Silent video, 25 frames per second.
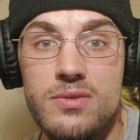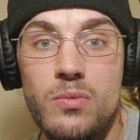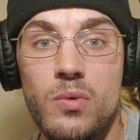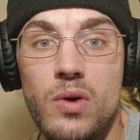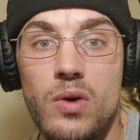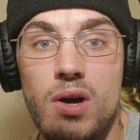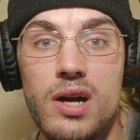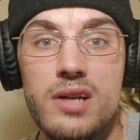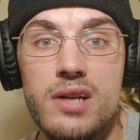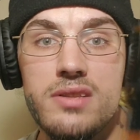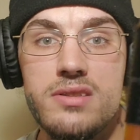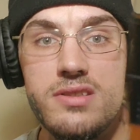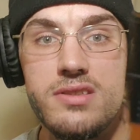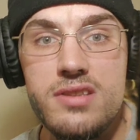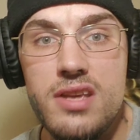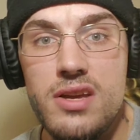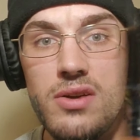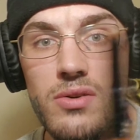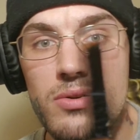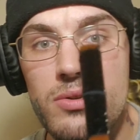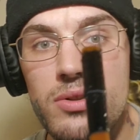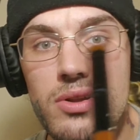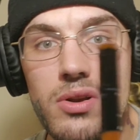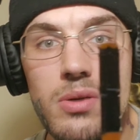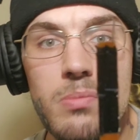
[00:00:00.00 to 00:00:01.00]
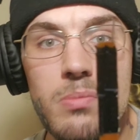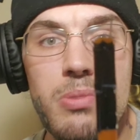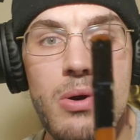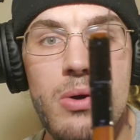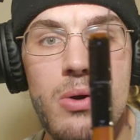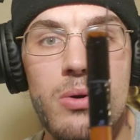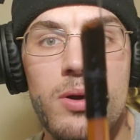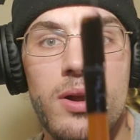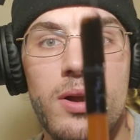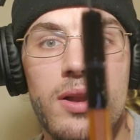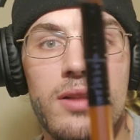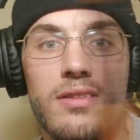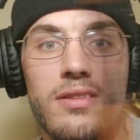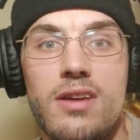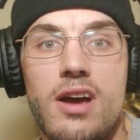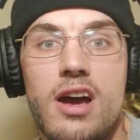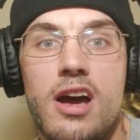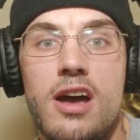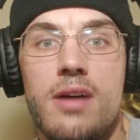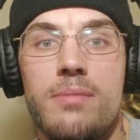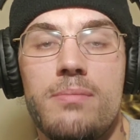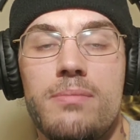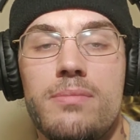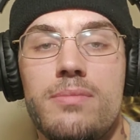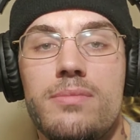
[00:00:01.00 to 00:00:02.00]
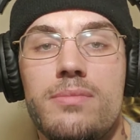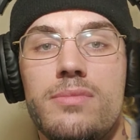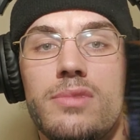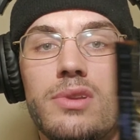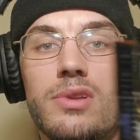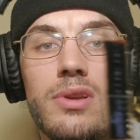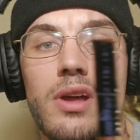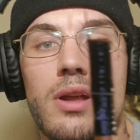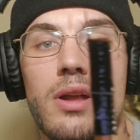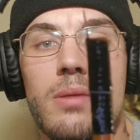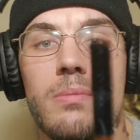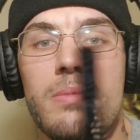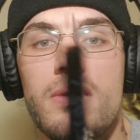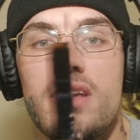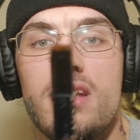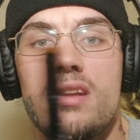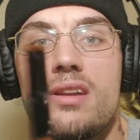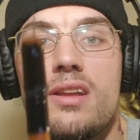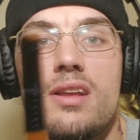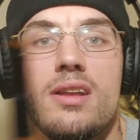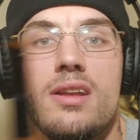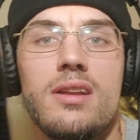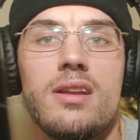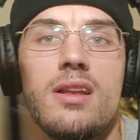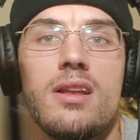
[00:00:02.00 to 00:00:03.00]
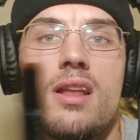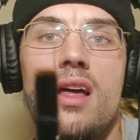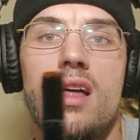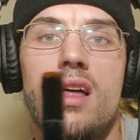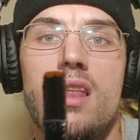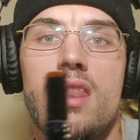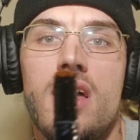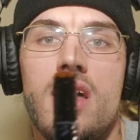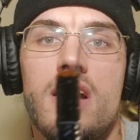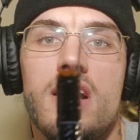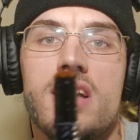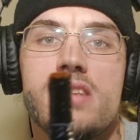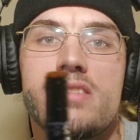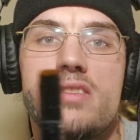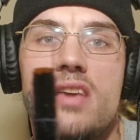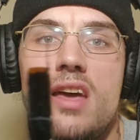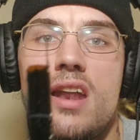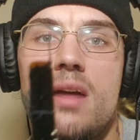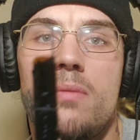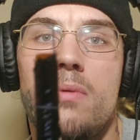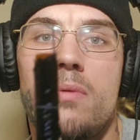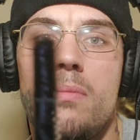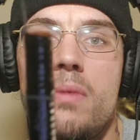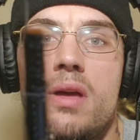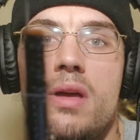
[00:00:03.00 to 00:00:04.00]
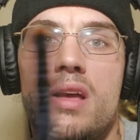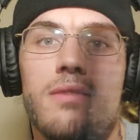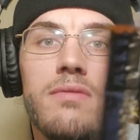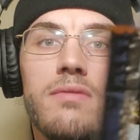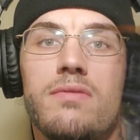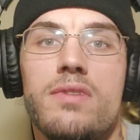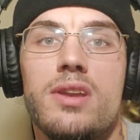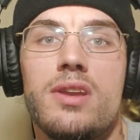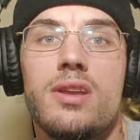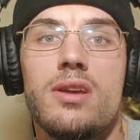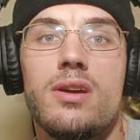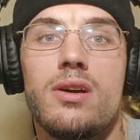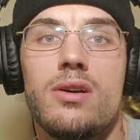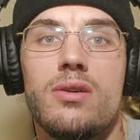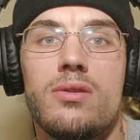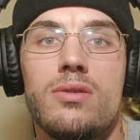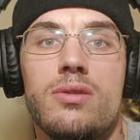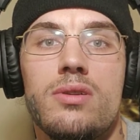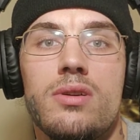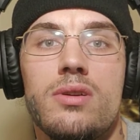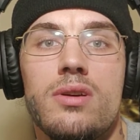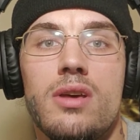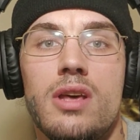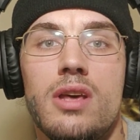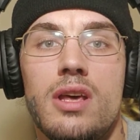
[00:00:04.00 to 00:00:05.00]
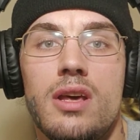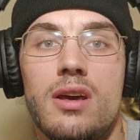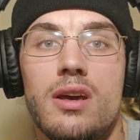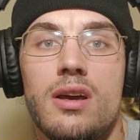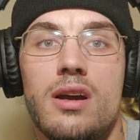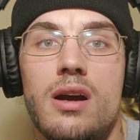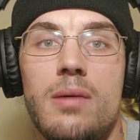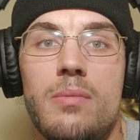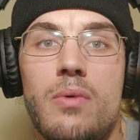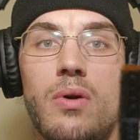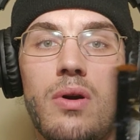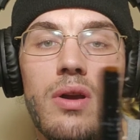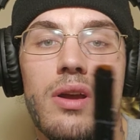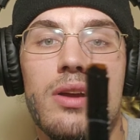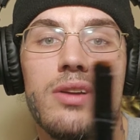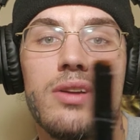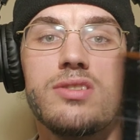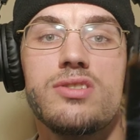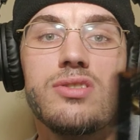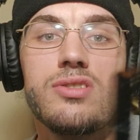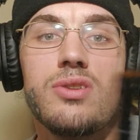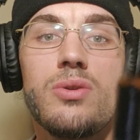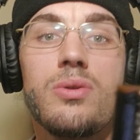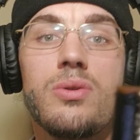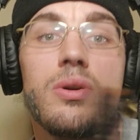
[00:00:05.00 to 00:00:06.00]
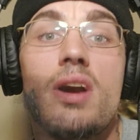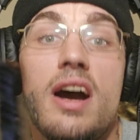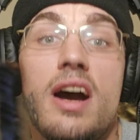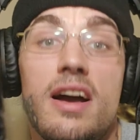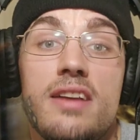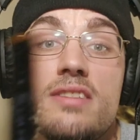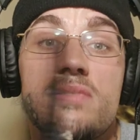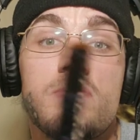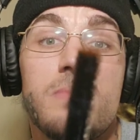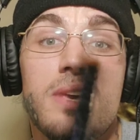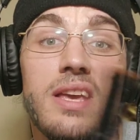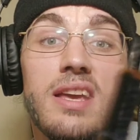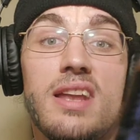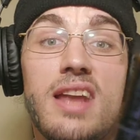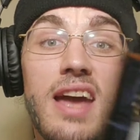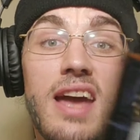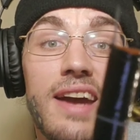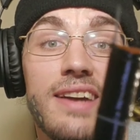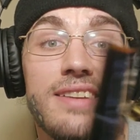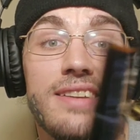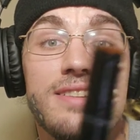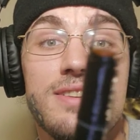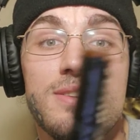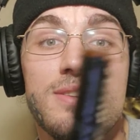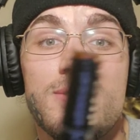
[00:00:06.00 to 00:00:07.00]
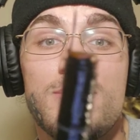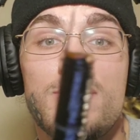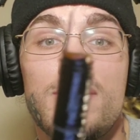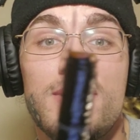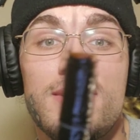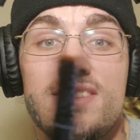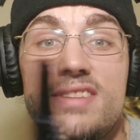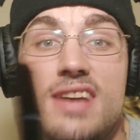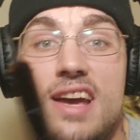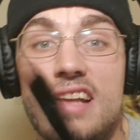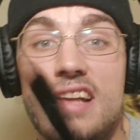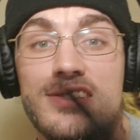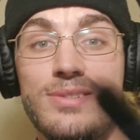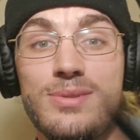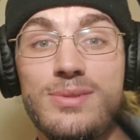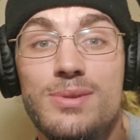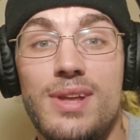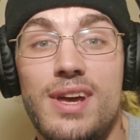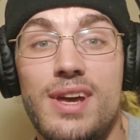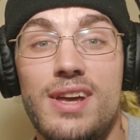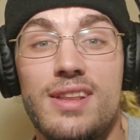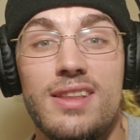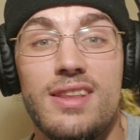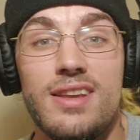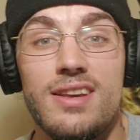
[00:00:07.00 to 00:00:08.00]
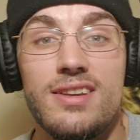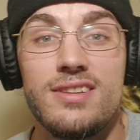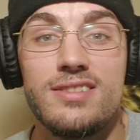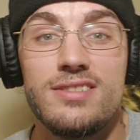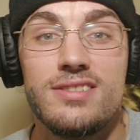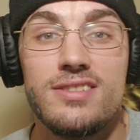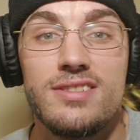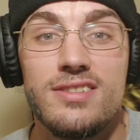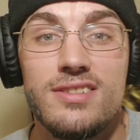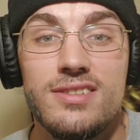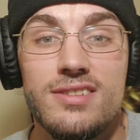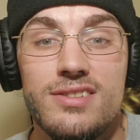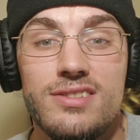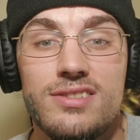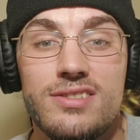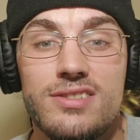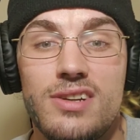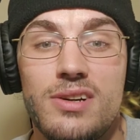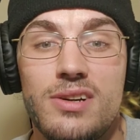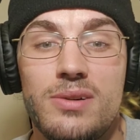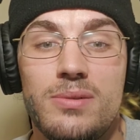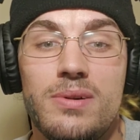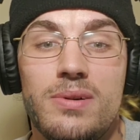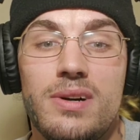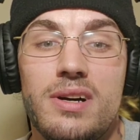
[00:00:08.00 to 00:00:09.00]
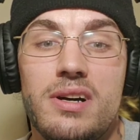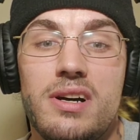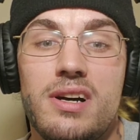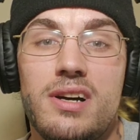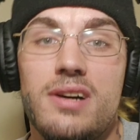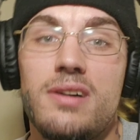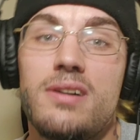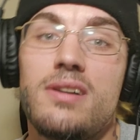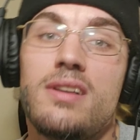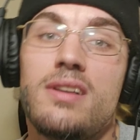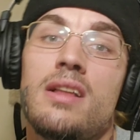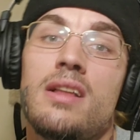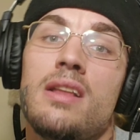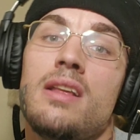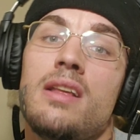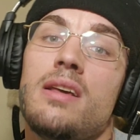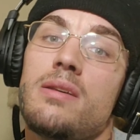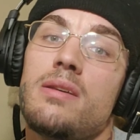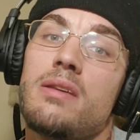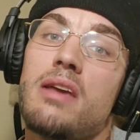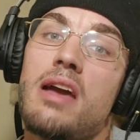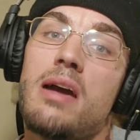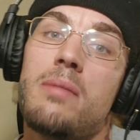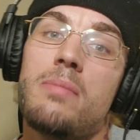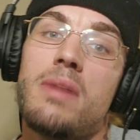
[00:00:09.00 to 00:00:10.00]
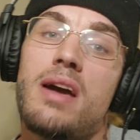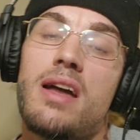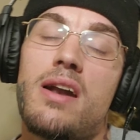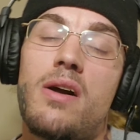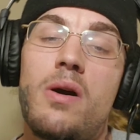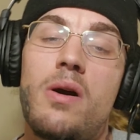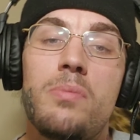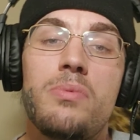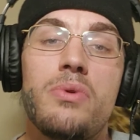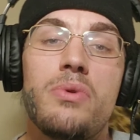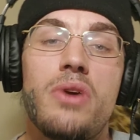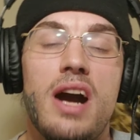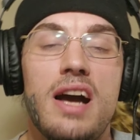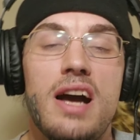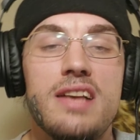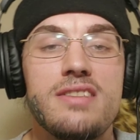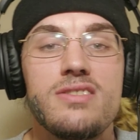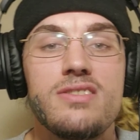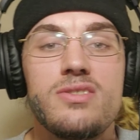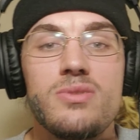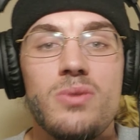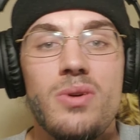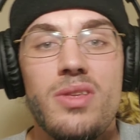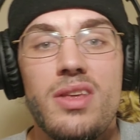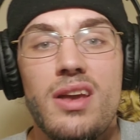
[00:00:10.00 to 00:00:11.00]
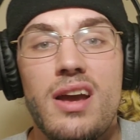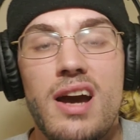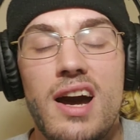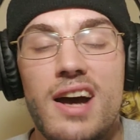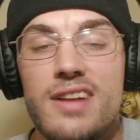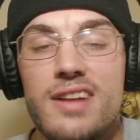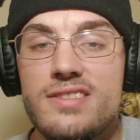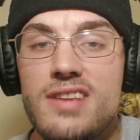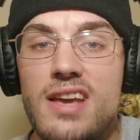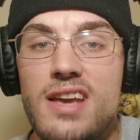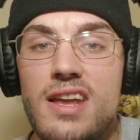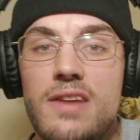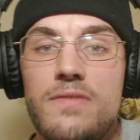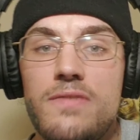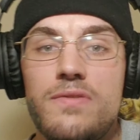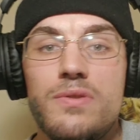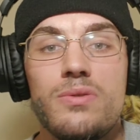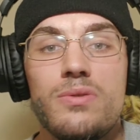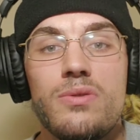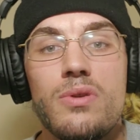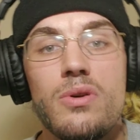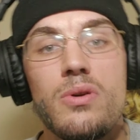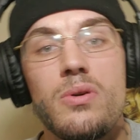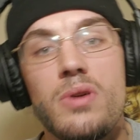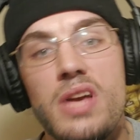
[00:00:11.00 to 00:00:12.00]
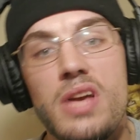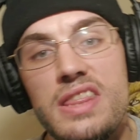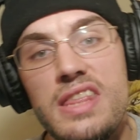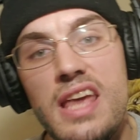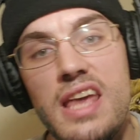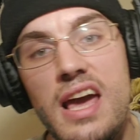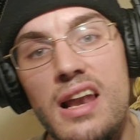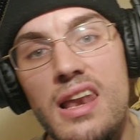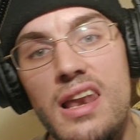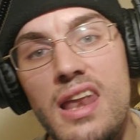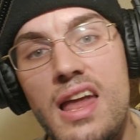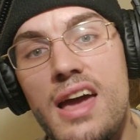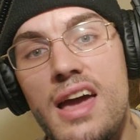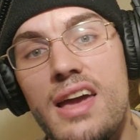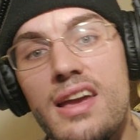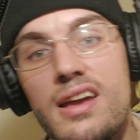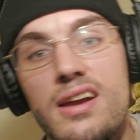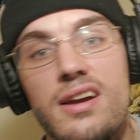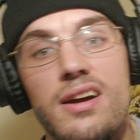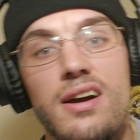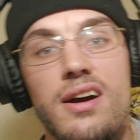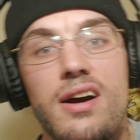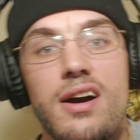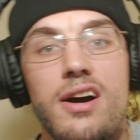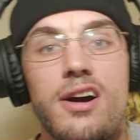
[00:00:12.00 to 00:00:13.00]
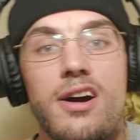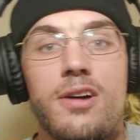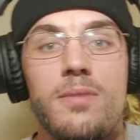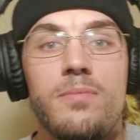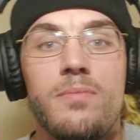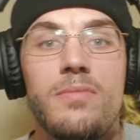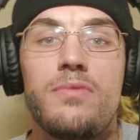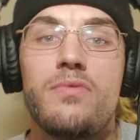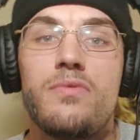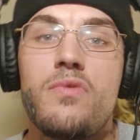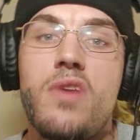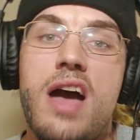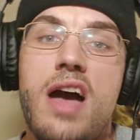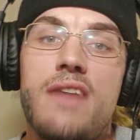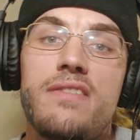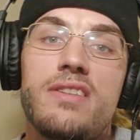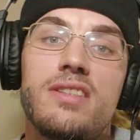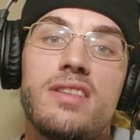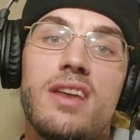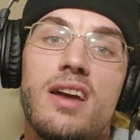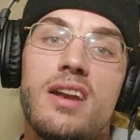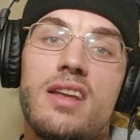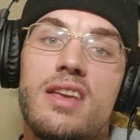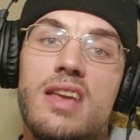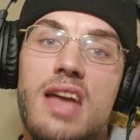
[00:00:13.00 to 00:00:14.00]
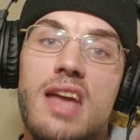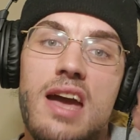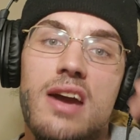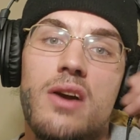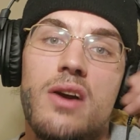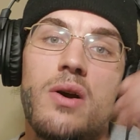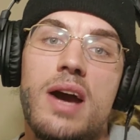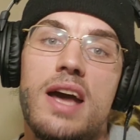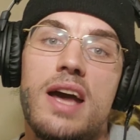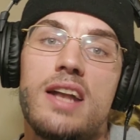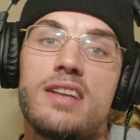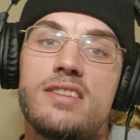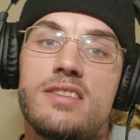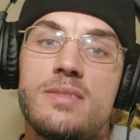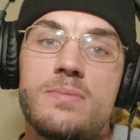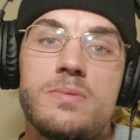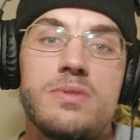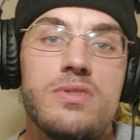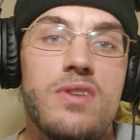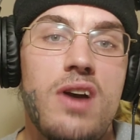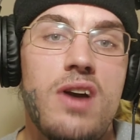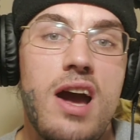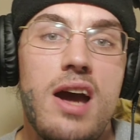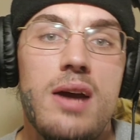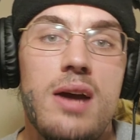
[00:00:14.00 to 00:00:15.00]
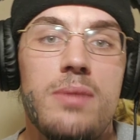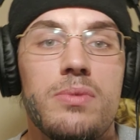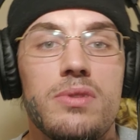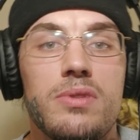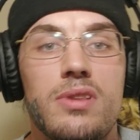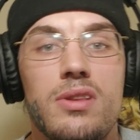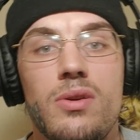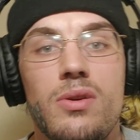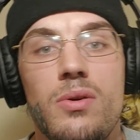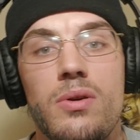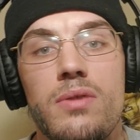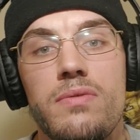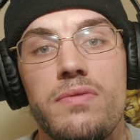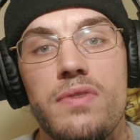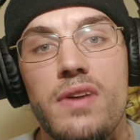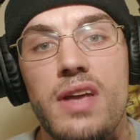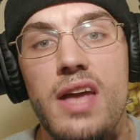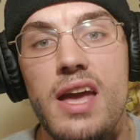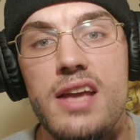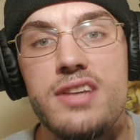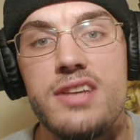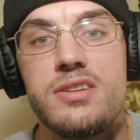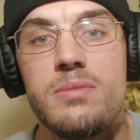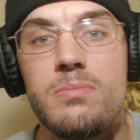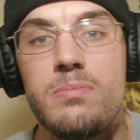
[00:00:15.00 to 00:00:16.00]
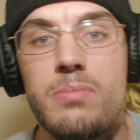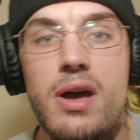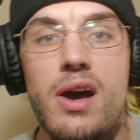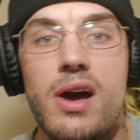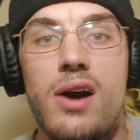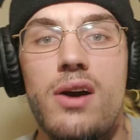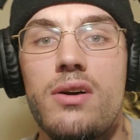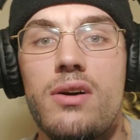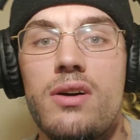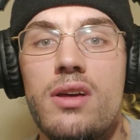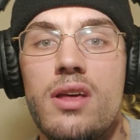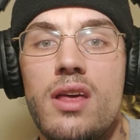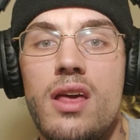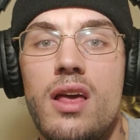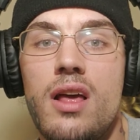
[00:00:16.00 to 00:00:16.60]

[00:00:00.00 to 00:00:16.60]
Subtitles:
One single little poke at a time, you know what I mean? And like I said, I'm gonna make a video, come on here and show you guys me in action doing a tattoo like this. So yeah, man, I hope you guys enjoy the content. If you do, hit that like. If you haven't done it yet, go ahead and subscribe with the notification bell.